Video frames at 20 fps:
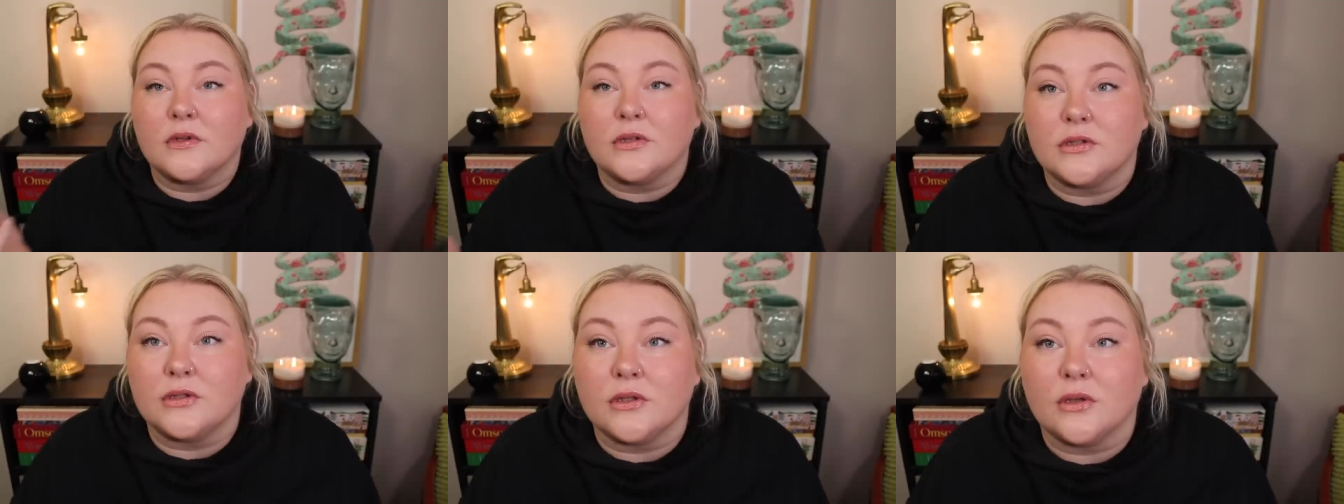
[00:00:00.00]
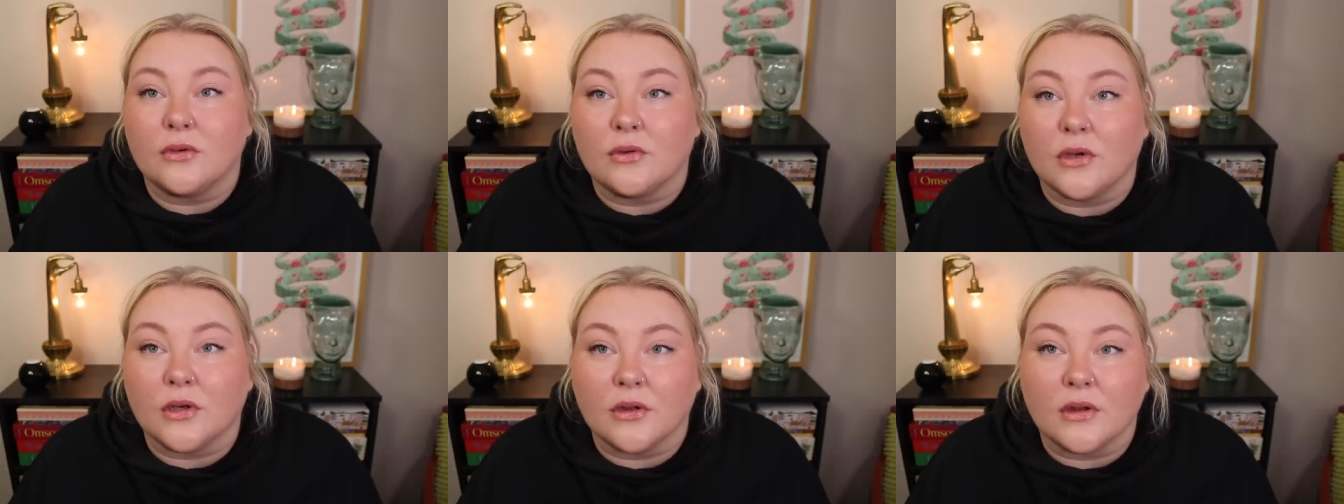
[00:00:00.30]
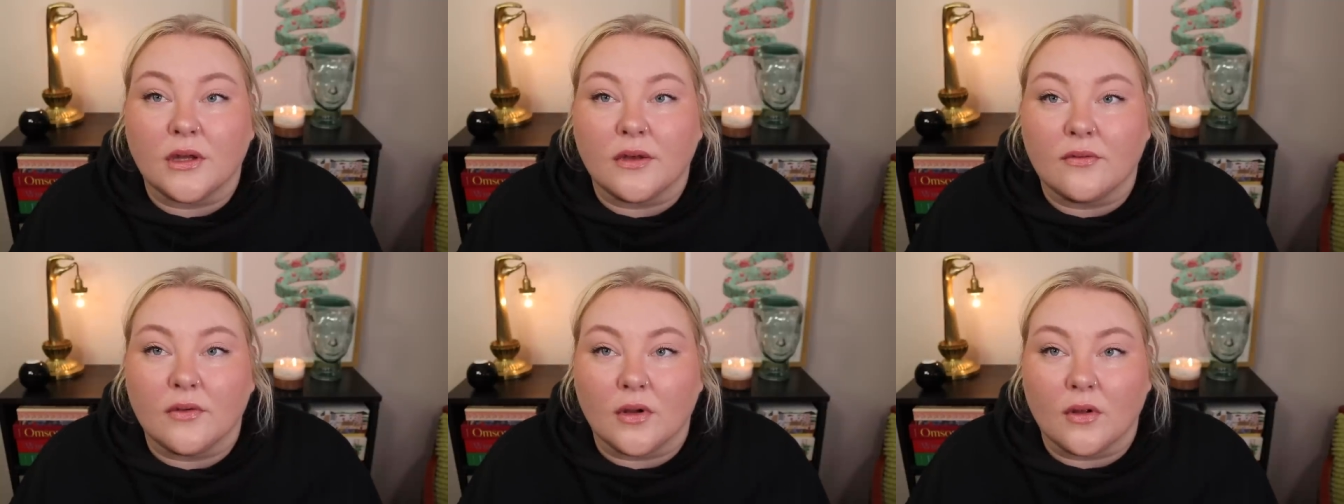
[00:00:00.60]
do
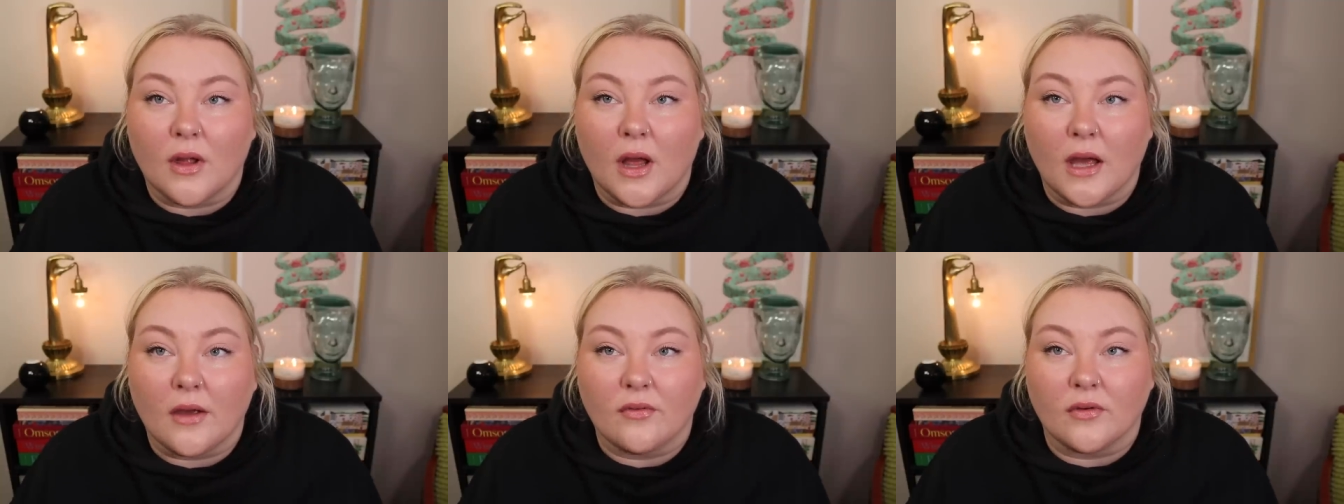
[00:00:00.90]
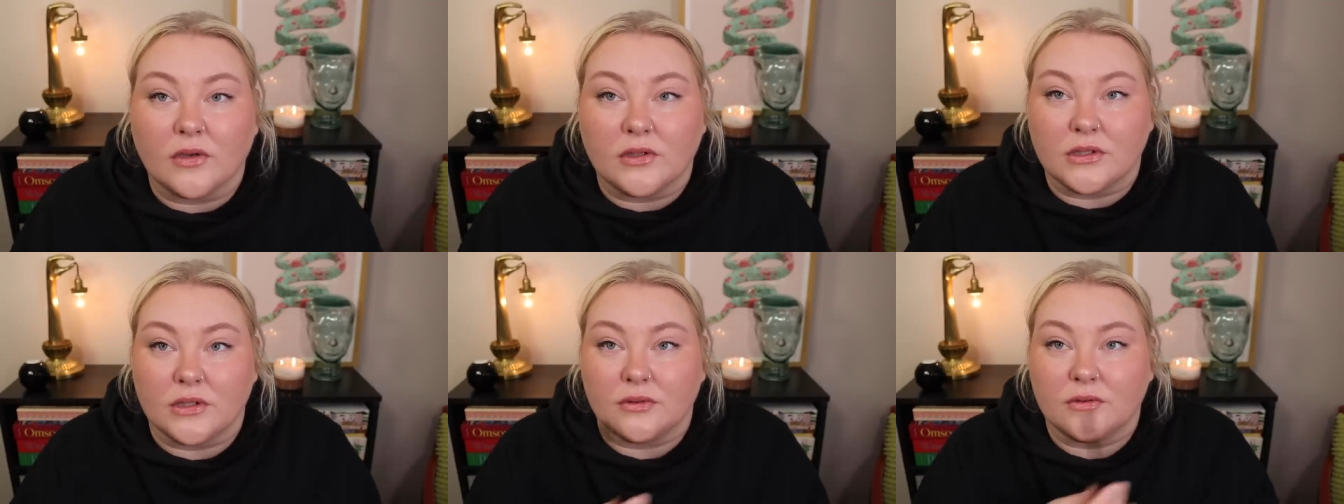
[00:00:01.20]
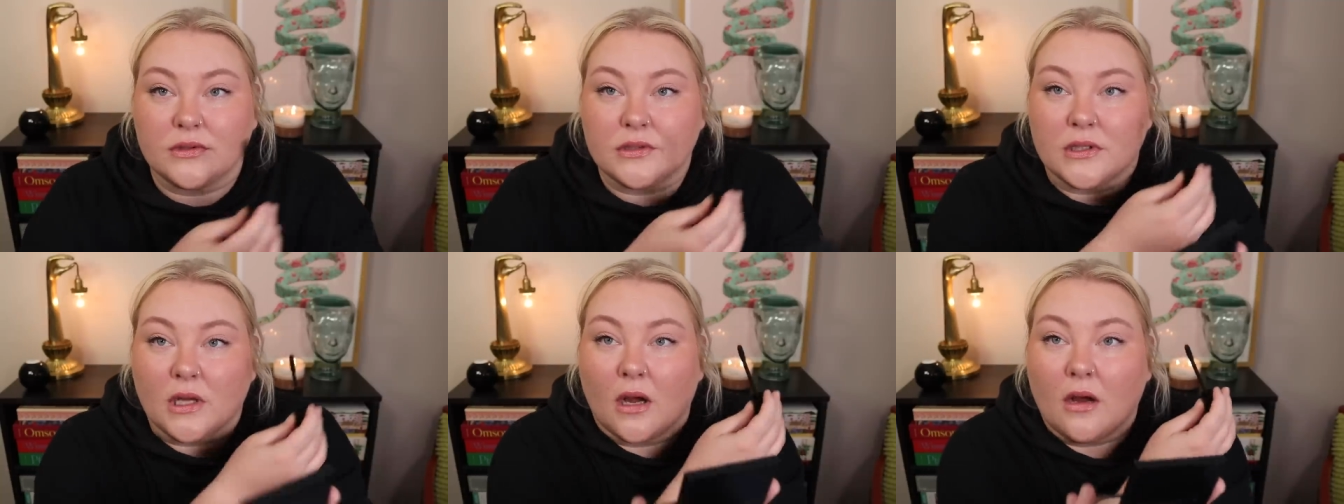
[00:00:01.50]
live your life or do
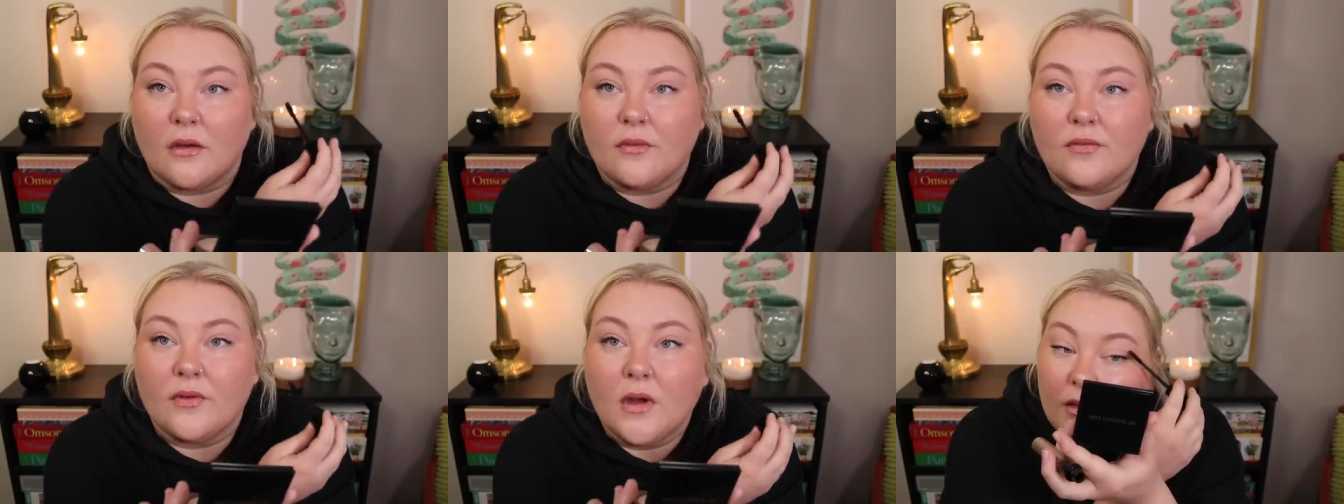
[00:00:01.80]
stuff.